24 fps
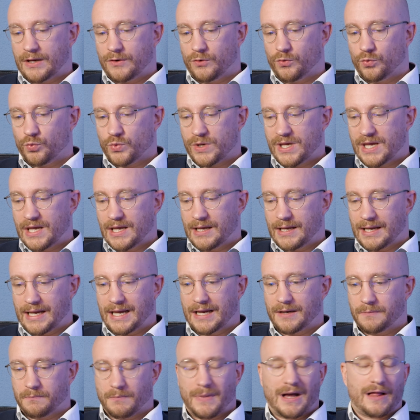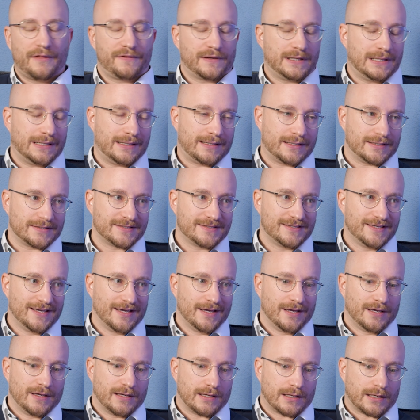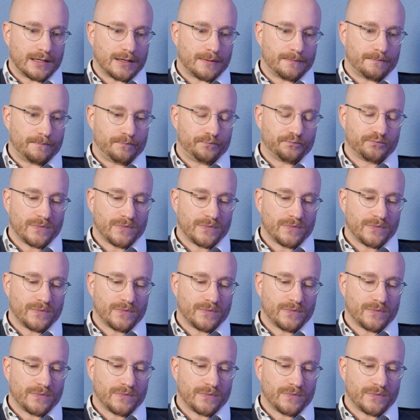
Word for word: we in math class um,